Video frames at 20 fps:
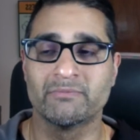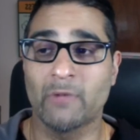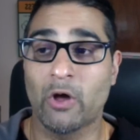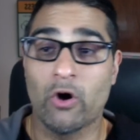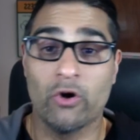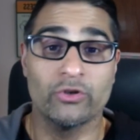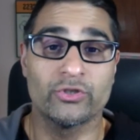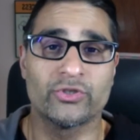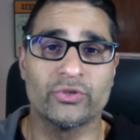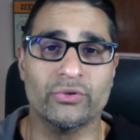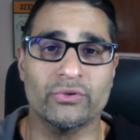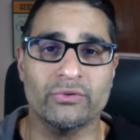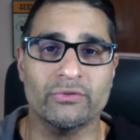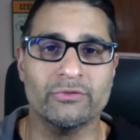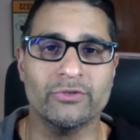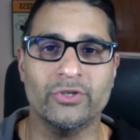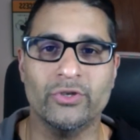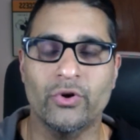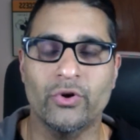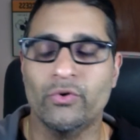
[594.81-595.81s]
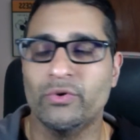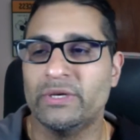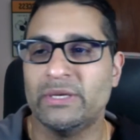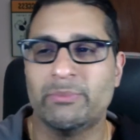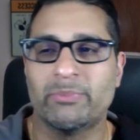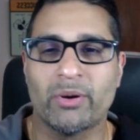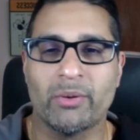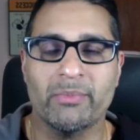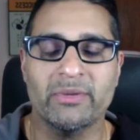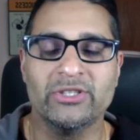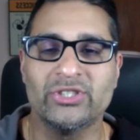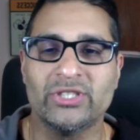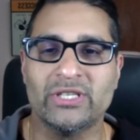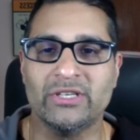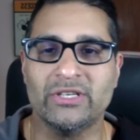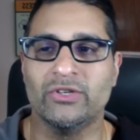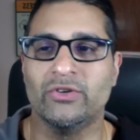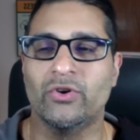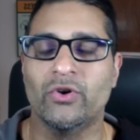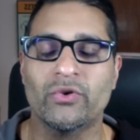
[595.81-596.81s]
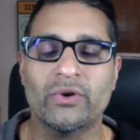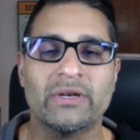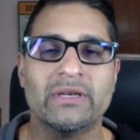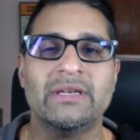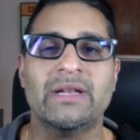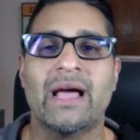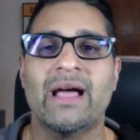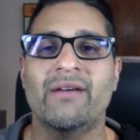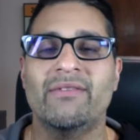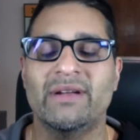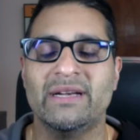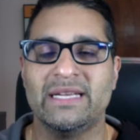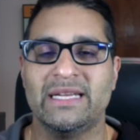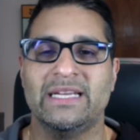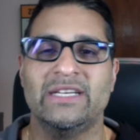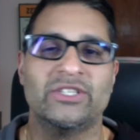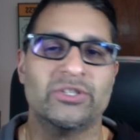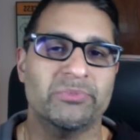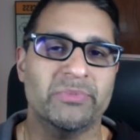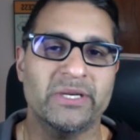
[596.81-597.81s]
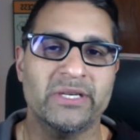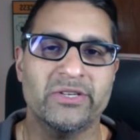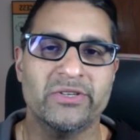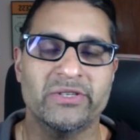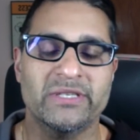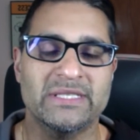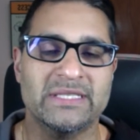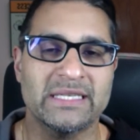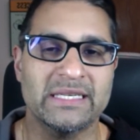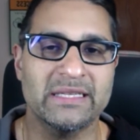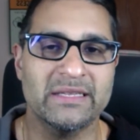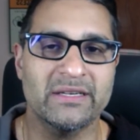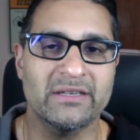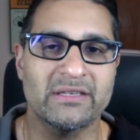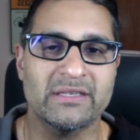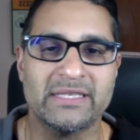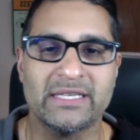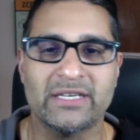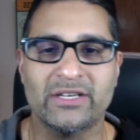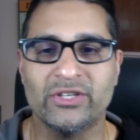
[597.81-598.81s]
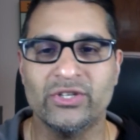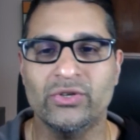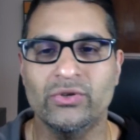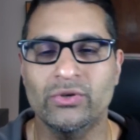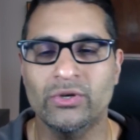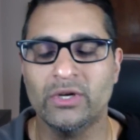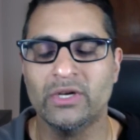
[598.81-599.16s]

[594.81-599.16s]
Also, you don't need permission. You don't have any intermediaries in there to tell you,